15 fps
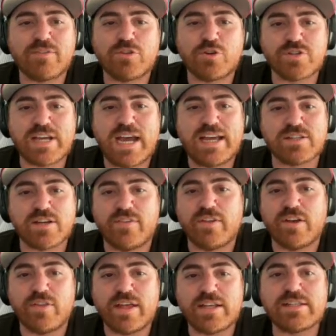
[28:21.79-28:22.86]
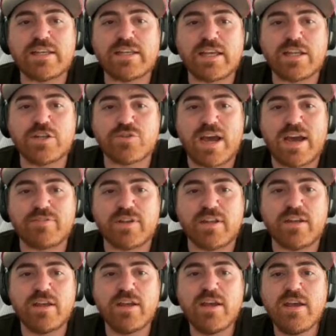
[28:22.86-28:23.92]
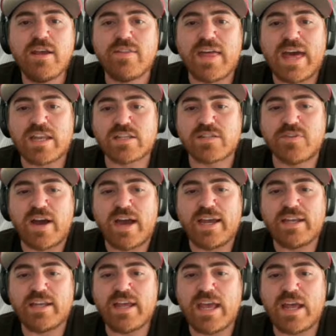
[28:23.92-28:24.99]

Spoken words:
If there's guys on there that didn't get drafted, that is fine.